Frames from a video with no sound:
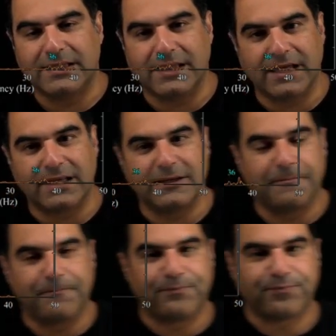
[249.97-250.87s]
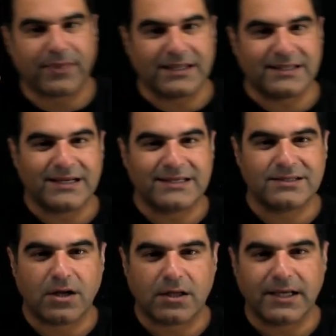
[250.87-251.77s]
Then there is
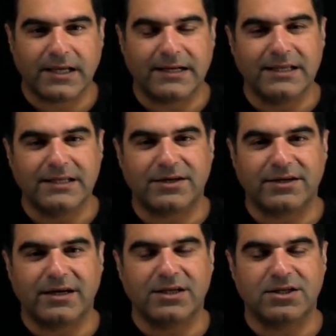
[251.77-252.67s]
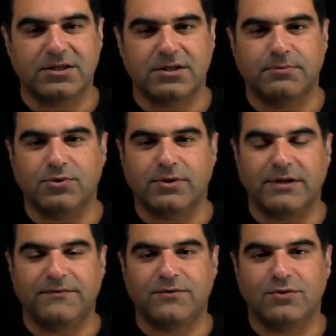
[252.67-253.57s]
not a linear relationship to
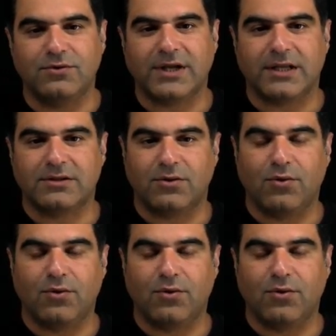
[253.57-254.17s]
if you look at